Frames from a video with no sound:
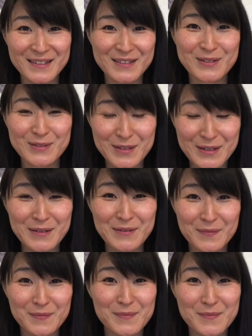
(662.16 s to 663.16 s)
to the,
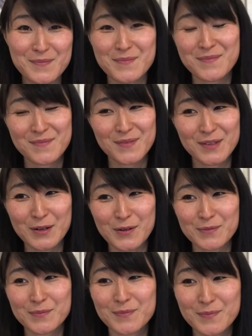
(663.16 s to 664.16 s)
you know,
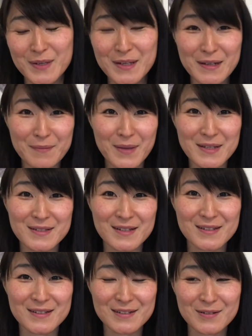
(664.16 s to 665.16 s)
beginning
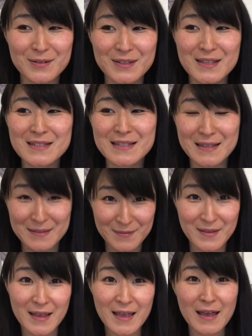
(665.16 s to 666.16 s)
message. You know, that's
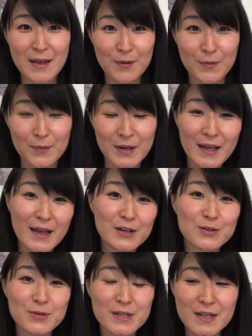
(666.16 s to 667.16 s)
what I
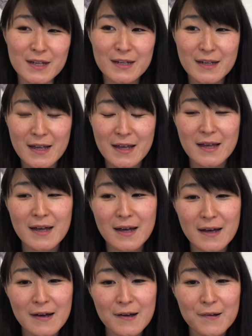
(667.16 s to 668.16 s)
agree.
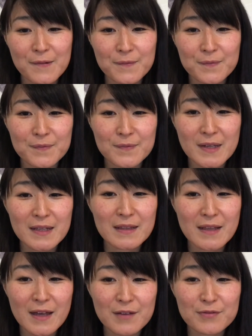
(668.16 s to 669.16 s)
In
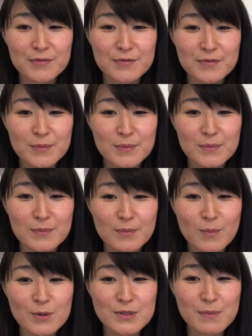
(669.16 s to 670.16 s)
life,
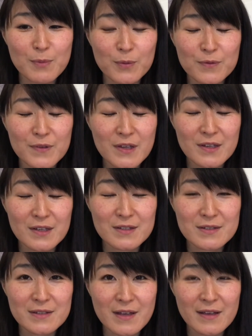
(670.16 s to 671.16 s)
most important thing is
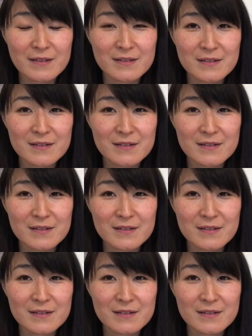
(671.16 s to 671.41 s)
that